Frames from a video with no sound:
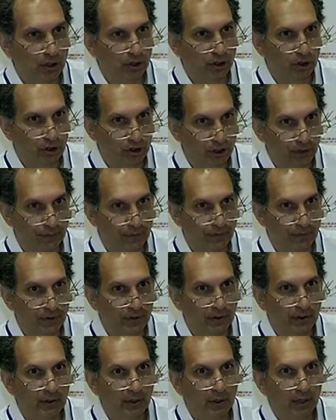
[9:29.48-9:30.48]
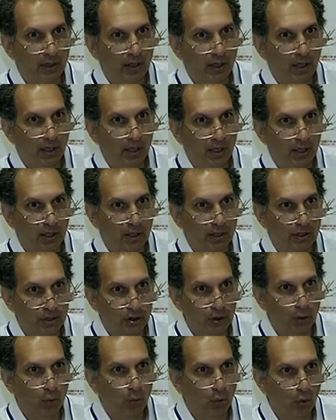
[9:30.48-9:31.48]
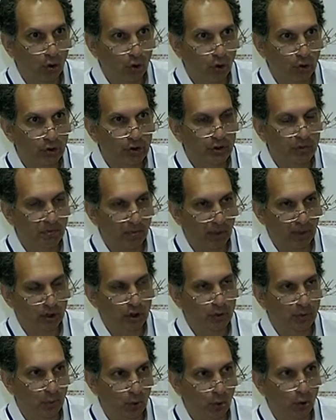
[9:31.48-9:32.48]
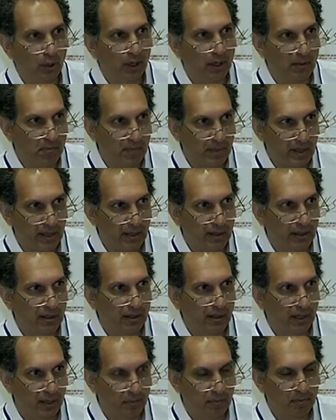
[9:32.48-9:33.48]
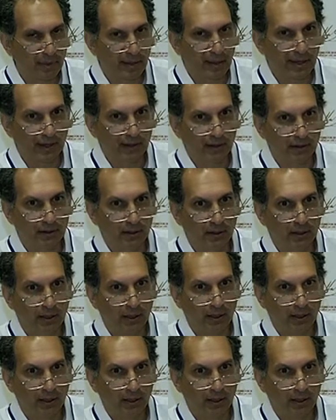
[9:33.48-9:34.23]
shift uh, towards much more immediate impact,